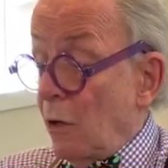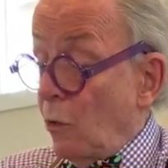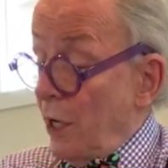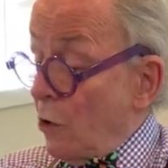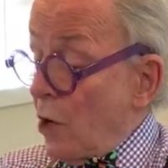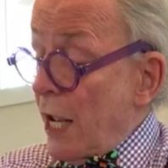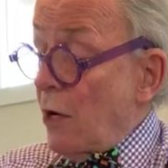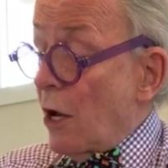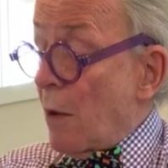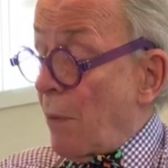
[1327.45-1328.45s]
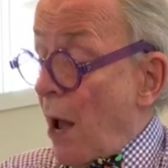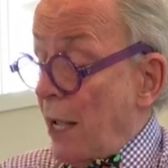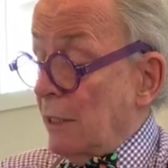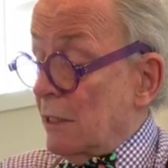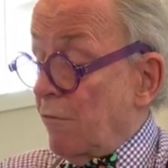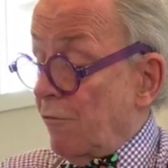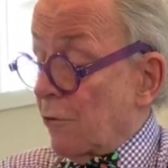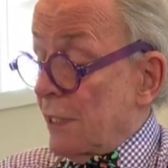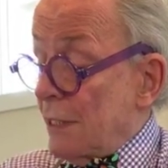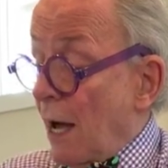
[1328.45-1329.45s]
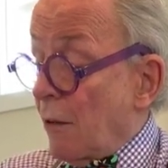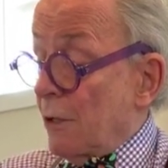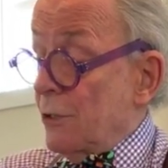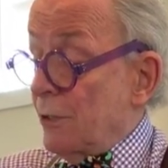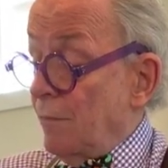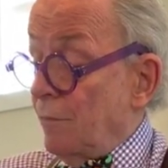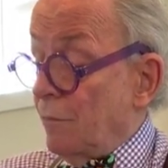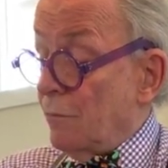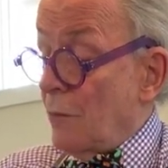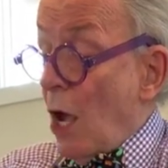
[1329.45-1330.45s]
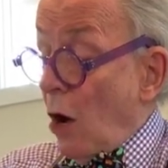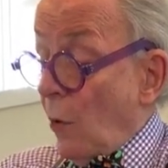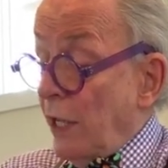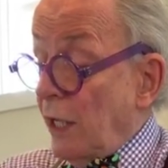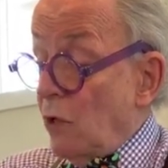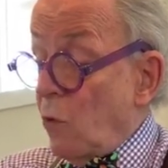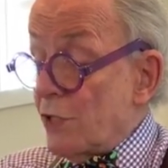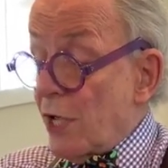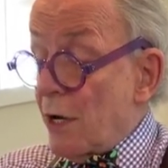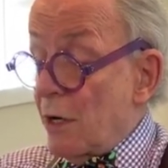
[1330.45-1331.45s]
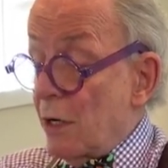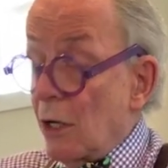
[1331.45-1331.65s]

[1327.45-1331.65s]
We agreed on a price of $40. Oh, it was an